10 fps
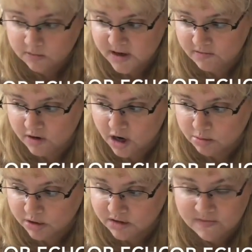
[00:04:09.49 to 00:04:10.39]
we have a
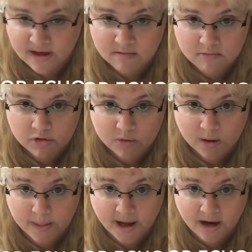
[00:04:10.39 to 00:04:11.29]
couple of them
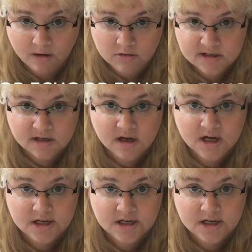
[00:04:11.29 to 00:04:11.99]
throughout the house.